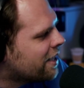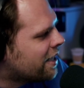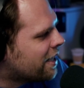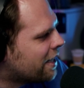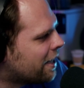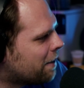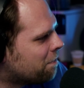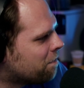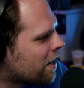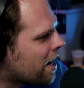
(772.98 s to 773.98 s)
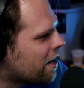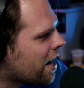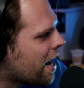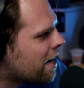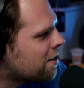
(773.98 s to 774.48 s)
And it
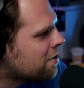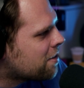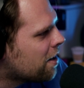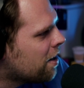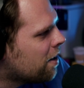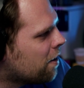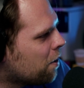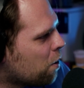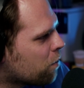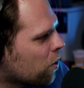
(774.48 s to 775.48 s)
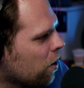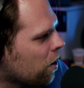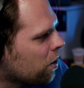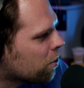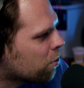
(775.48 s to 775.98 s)
has overall